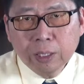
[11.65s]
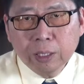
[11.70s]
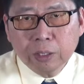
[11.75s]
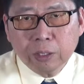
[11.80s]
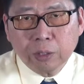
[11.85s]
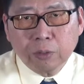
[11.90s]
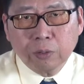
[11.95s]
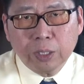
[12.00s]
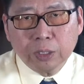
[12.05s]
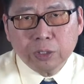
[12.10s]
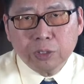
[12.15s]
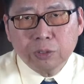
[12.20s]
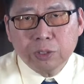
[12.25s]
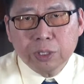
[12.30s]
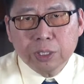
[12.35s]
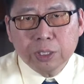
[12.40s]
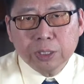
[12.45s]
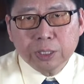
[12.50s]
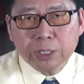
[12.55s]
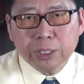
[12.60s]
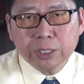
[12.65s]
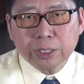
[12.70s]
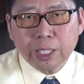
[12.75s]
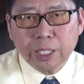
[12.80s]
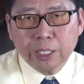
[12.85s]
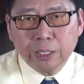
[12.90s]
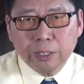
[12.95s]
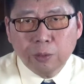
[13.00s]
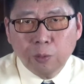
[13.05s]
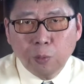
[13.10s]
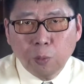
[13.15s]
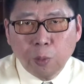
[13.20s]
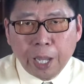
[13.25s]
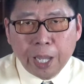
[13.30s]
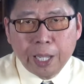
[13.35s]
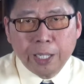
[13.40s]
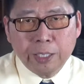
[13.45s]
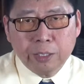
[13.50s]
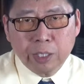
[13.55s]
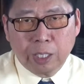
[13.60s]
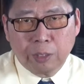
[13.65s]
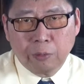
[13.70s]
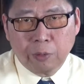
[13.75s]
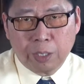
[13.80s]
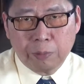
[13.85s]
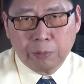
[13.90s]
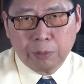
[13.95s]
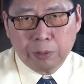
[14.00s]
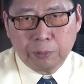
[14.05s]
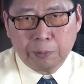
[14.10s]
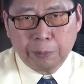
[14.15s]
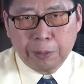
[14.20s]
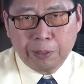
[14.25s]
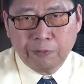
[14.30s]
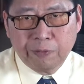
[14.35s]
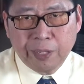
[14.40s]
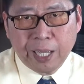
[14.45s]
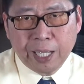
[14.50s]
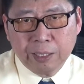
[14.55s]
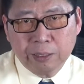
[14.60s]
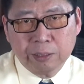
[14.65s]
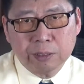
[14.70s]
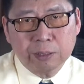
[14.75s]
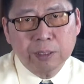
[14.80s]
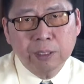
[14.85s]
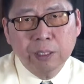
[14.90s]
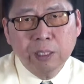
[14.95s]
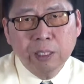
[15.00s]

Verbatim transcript: The question is, is there any way to are able to prevent